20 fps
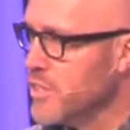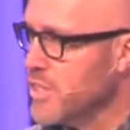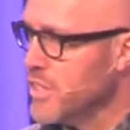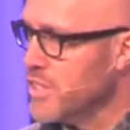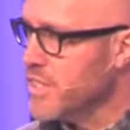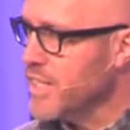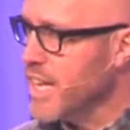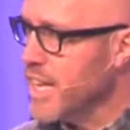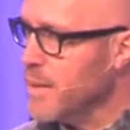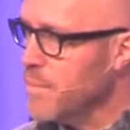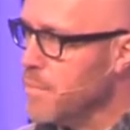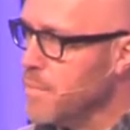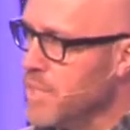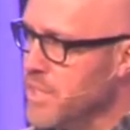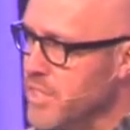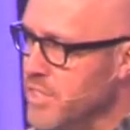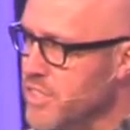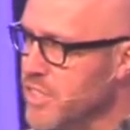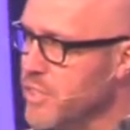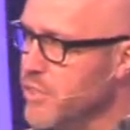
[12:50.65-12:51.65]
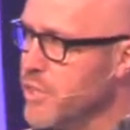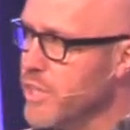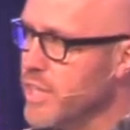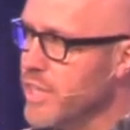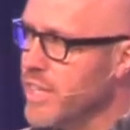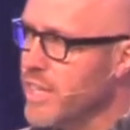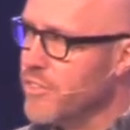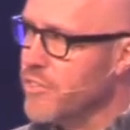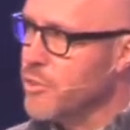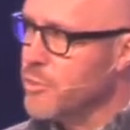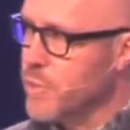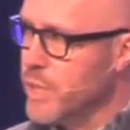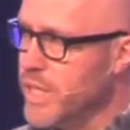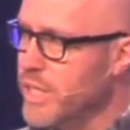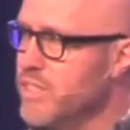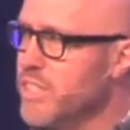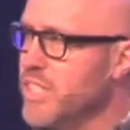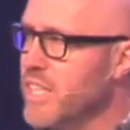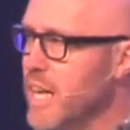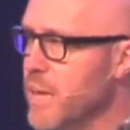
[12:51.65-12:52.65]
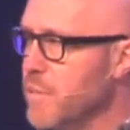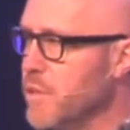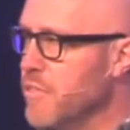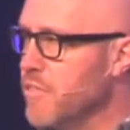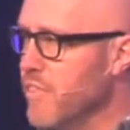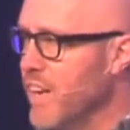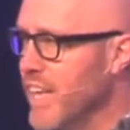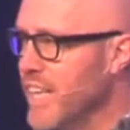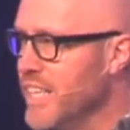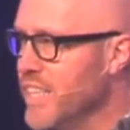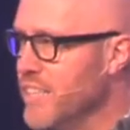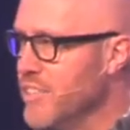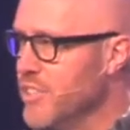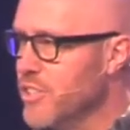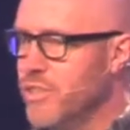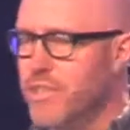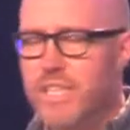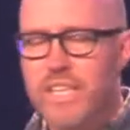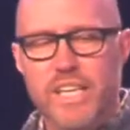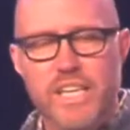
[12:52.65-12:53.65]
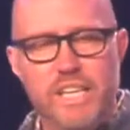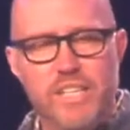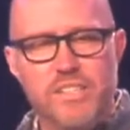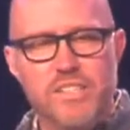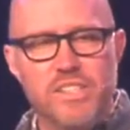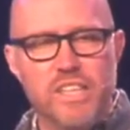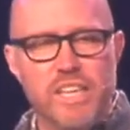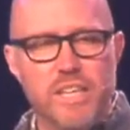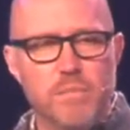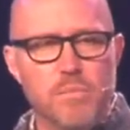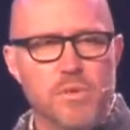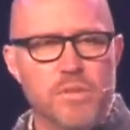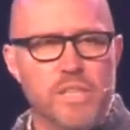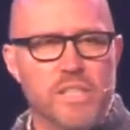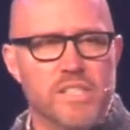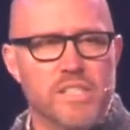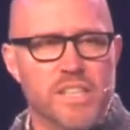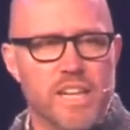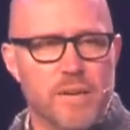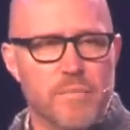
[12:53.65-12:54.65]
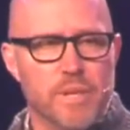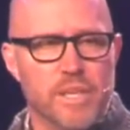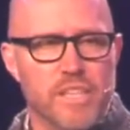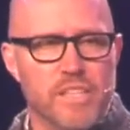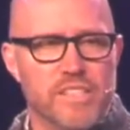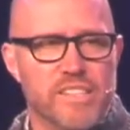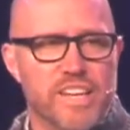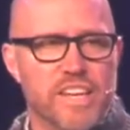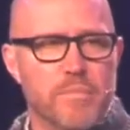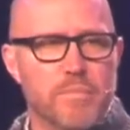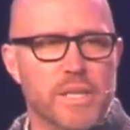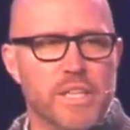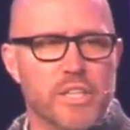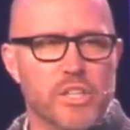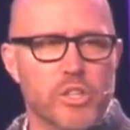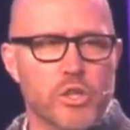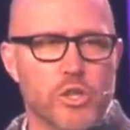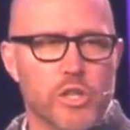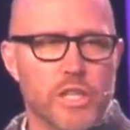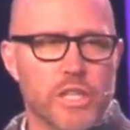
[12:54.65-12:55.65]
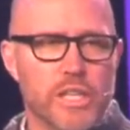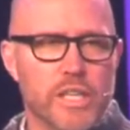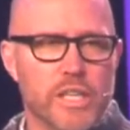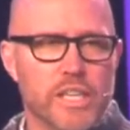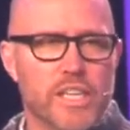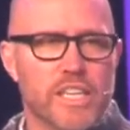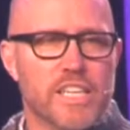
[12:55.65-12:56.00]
to stop considering that the reason I'm invited to the king's table is not because I've been good,